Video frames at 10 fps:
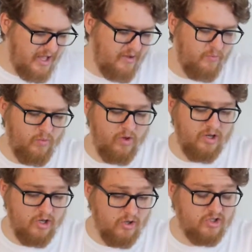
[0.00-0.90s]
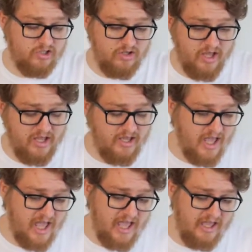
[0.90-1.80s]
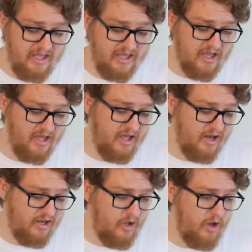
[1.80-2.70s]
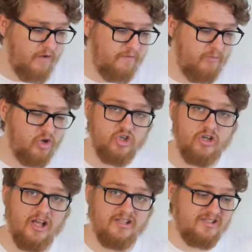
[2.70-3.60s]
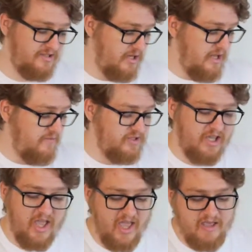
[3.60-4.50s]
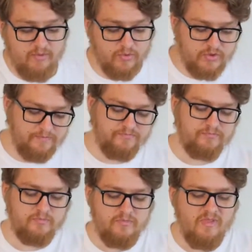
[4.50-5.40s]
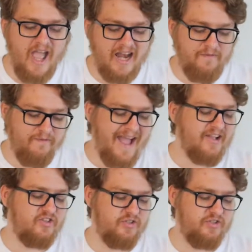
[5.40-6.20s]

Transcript: what looks like a, uh, a lot of modular sleeved cables. And in fact,